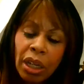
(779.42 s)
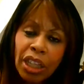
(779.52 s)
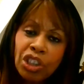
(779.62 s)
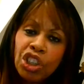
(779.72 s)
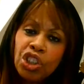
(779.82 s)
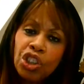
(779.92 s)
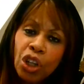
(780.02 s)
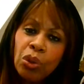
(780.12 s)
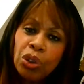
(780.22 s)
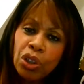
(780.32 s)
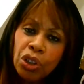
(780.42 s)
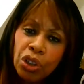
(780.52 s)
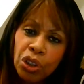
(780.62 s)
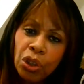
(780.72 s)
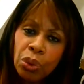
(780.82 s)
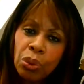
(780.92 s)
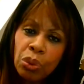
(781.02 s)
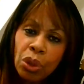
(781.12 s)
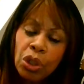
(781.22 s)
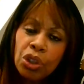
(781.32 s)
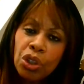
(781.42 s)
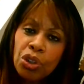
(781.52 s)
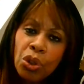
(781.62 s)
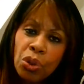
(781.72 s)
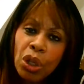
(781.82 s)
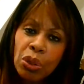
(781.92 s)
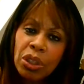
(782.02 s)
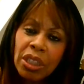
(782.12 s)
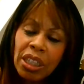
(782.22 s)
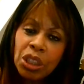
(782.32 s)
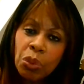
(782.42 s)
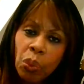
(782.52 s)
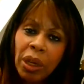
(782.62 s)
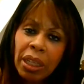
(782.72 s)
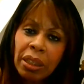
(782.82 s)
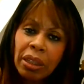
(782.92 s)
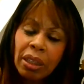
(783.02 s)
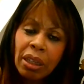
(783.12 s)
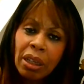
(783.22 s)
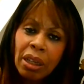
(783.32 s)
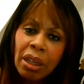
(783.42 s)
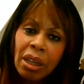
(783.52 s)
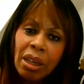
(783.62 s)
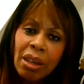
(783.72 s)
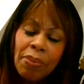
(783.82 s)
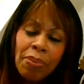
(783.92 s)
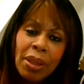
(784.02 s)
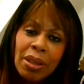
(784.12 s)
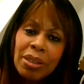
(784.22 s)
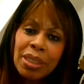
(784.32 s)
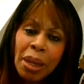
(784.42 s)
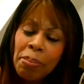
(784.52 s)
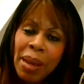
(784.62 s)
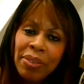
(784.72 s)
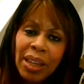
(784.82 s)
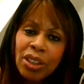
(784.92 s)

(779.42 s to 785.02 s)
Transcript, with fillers: and she's chosen you to do those things with. Some men, they